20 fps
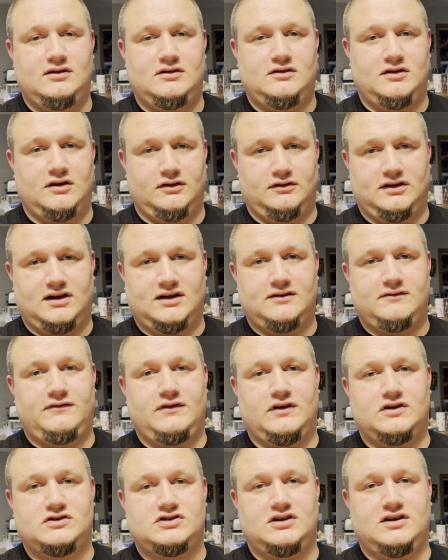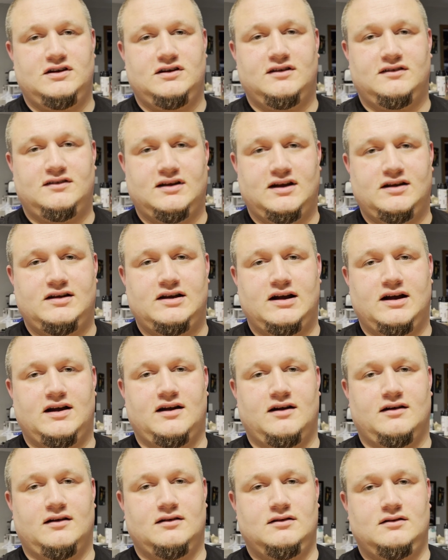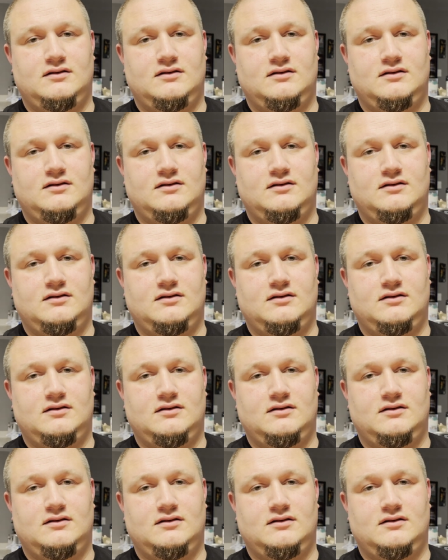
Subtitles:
Good luck fishing and take care.